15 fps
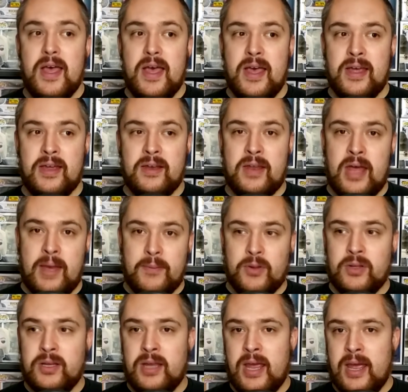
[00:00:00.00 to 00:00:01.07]
And
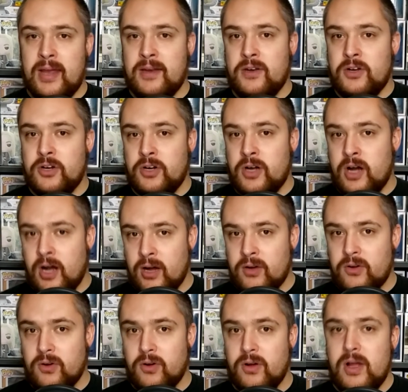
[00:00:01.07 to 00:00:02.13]
Emily and her
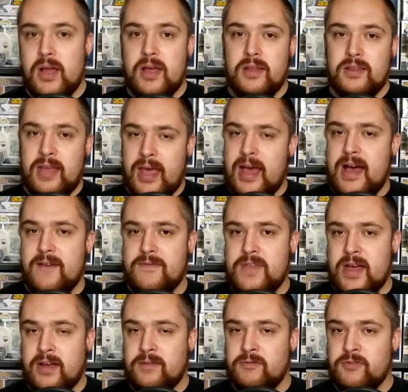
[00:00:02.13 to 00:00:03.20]
uncle, they have
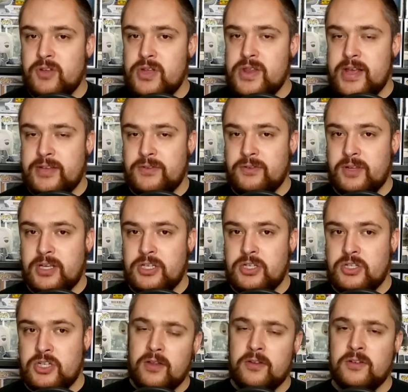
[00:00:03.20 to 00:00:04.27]
that really nice relationship.